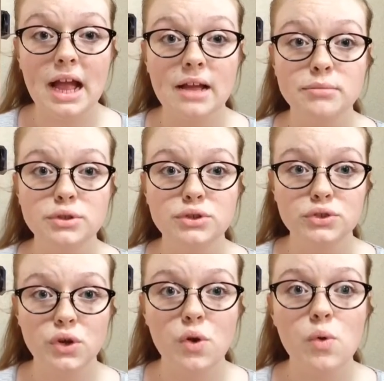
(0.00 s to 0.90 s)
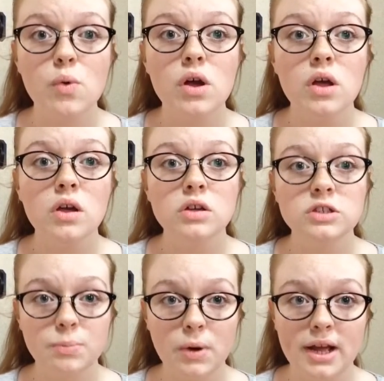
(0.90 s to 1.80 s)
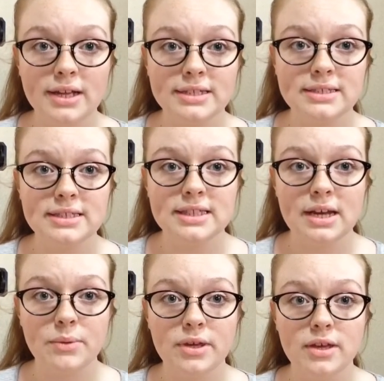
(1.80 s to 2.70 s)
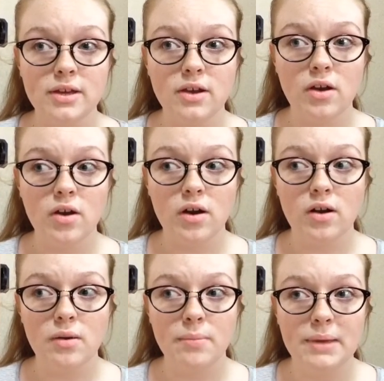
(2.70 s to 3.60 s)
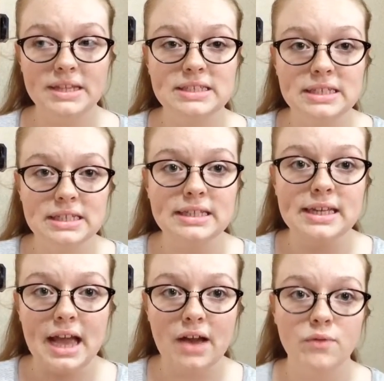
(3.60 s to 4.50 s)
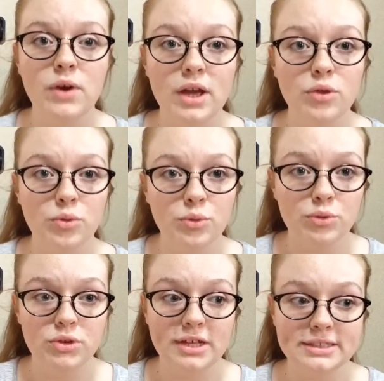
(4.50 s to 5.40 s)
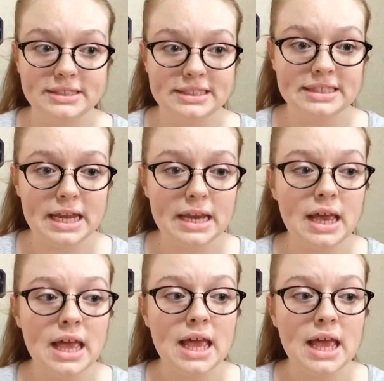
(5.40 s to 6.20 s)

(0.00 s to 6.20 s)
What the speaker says: I am so surprised that we are basically halfway through 2016,